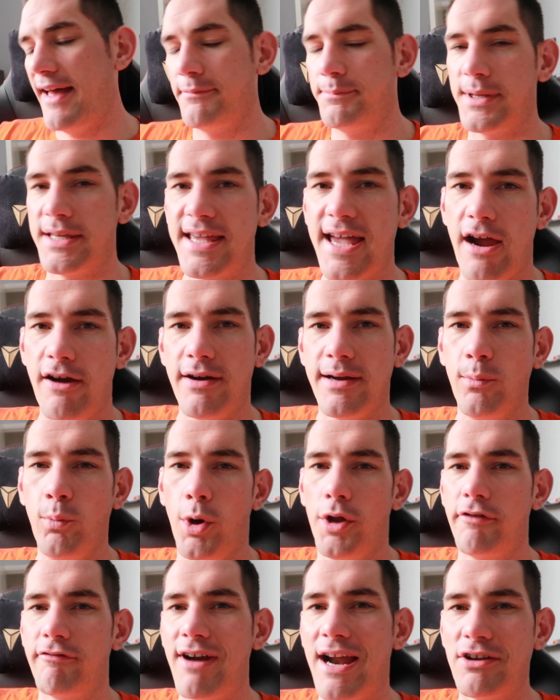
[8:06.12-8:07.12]
have been carrying
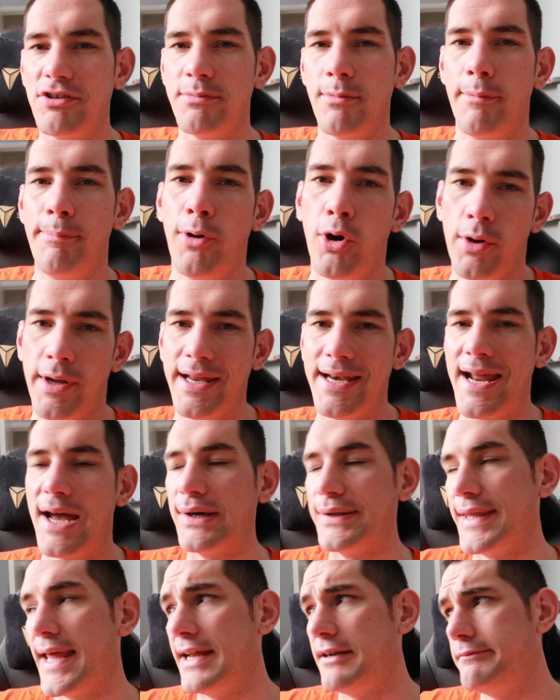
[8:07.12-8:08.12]
one around in my pocket
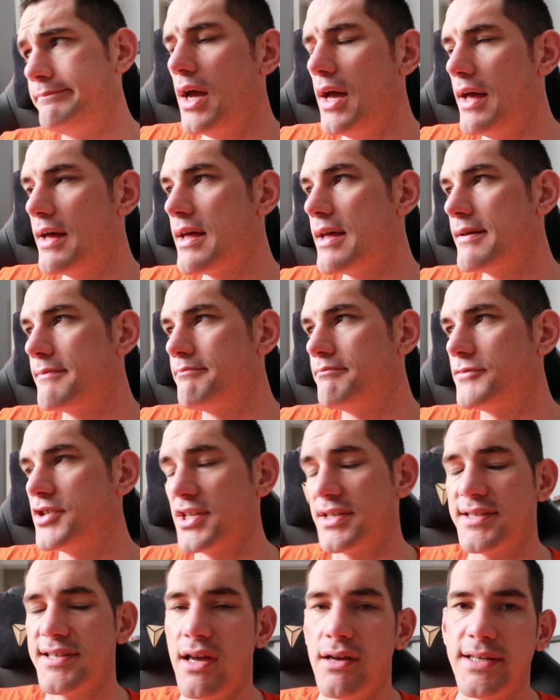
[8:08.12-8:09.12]
now and then,
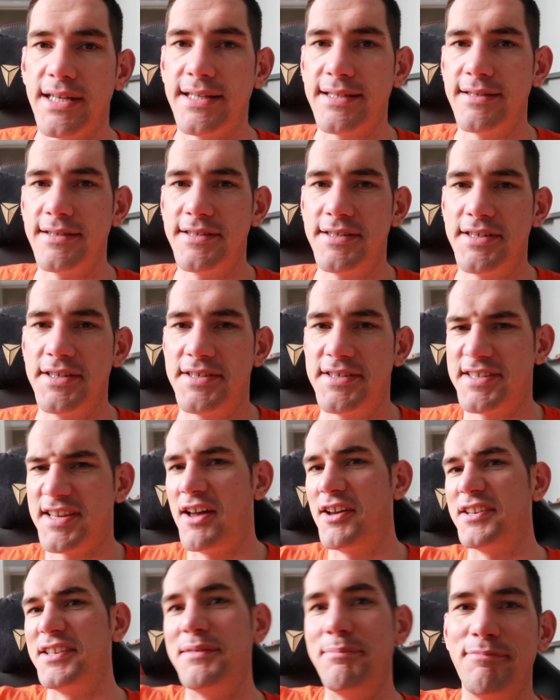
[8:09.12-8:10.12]
just
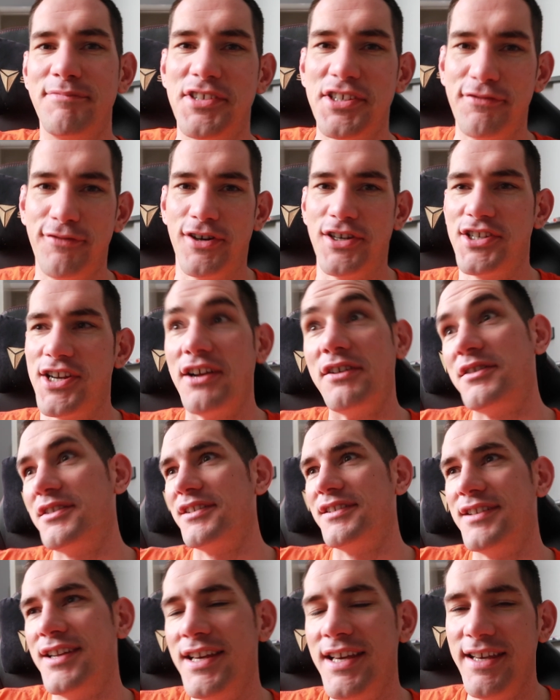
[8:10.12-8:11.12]
sign them just for a joke.
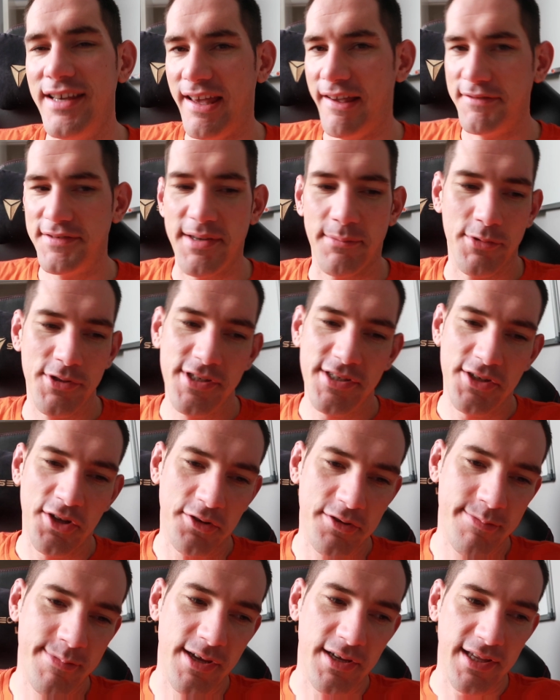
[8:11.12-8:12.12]
And if someone
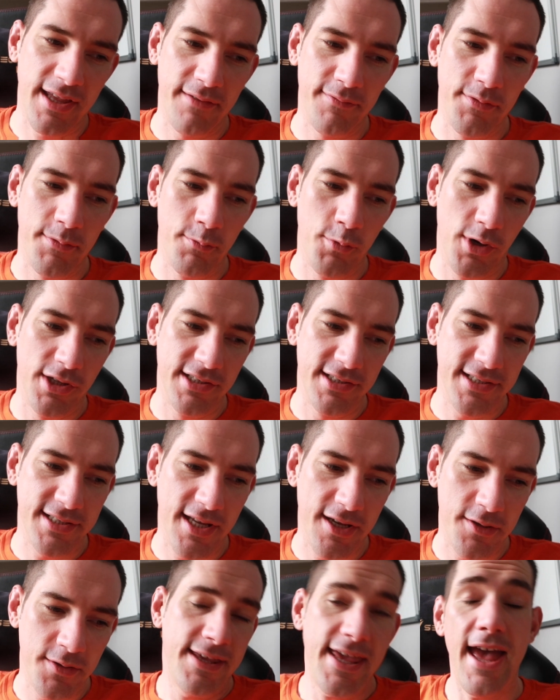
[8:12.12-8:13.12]
stops me, I give them one.
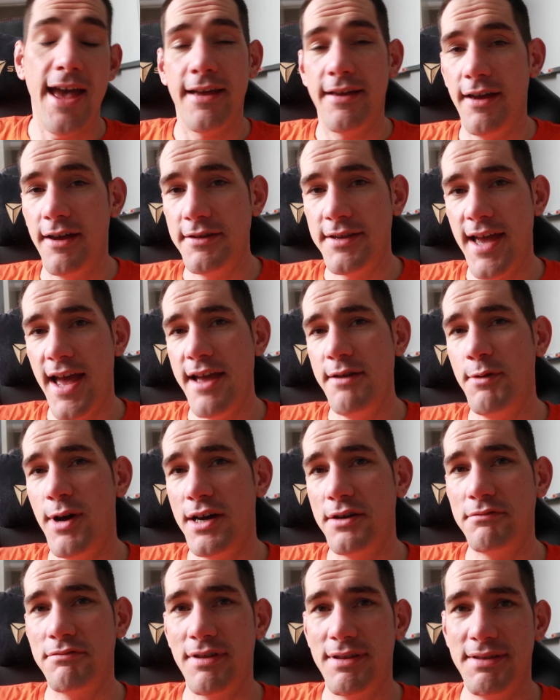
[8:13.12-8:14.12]
So yeah, okay.
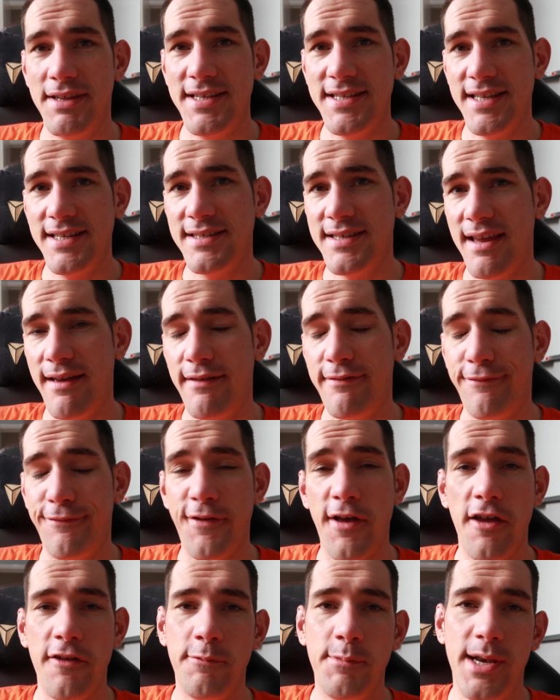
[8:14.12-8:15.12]
Well, this is
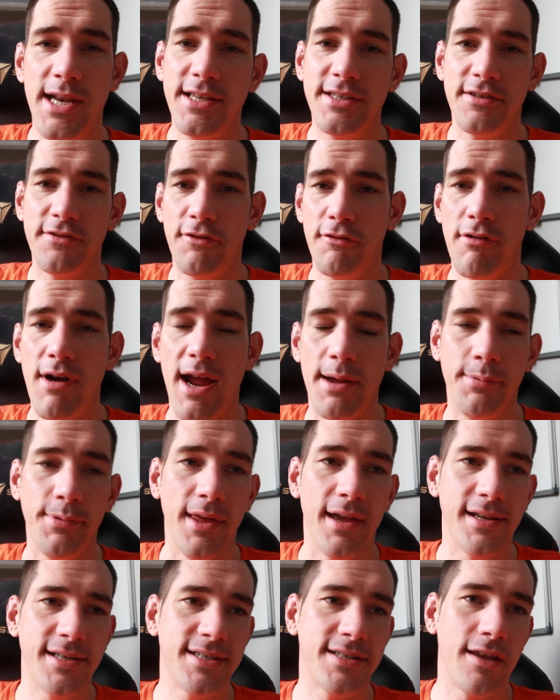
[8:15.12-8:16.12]
5 minutes of crap
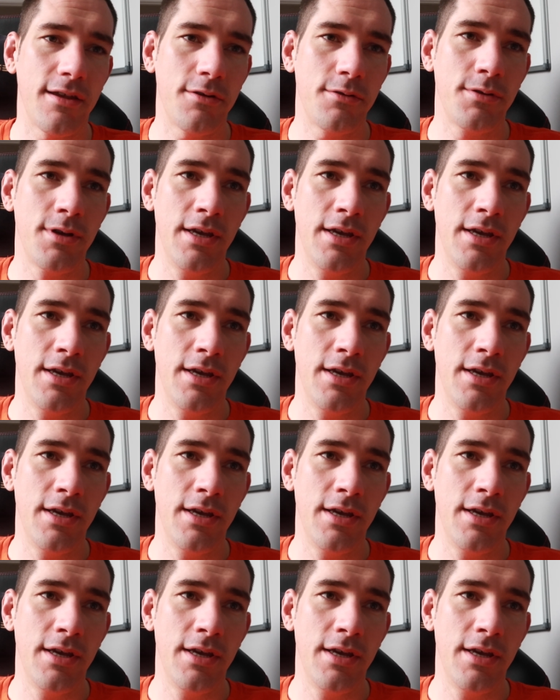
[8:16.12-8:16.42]
there. So